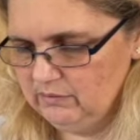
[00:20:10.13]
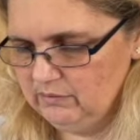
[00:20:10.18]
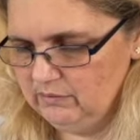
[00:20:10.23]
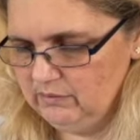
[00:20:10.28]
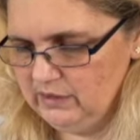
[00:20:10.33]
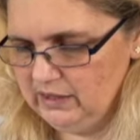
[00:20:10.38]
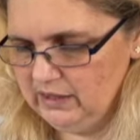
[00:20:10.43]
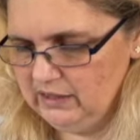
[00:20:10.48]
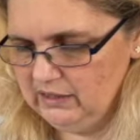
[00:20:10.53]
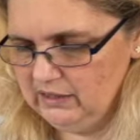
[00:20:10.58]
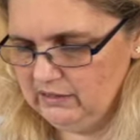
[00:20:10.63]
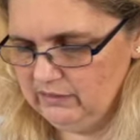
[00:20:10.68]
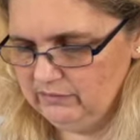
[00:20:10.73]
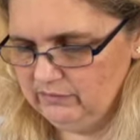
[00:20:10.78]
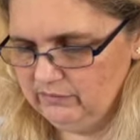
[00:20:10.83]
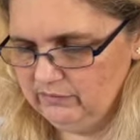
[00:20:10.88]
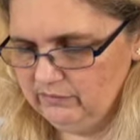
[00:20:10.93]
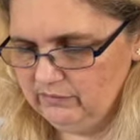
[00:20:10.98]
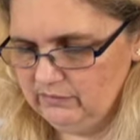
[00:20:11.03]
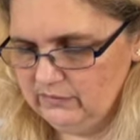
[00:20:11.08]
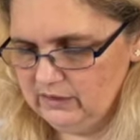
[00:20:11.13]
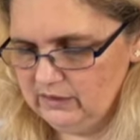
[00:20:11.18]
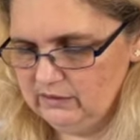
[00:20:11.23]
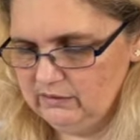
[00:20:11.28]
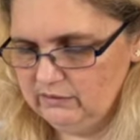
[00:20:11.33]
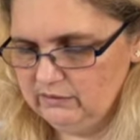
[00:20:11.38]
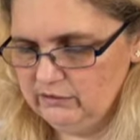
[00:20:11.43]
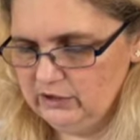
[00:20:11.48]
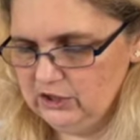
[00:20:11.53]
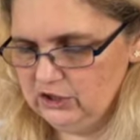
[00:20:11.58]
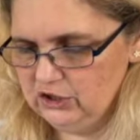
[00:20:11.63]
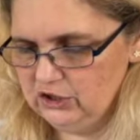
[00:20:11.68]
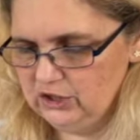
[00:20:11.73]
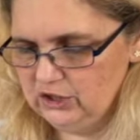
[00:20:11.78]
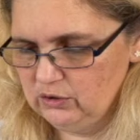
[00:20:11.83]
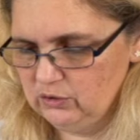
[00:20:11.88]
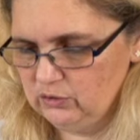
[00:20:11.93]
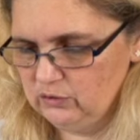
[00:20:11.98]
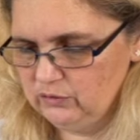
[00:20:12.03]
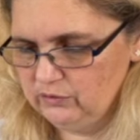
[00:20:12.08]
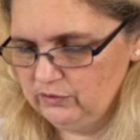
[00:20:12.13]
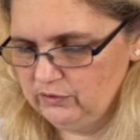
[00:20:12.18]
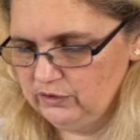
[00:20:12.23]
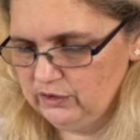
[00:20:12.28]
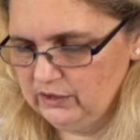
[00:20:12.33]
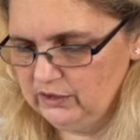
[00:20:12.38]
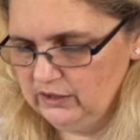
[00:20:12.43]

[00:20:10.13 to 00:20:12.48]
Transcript: me finishing off,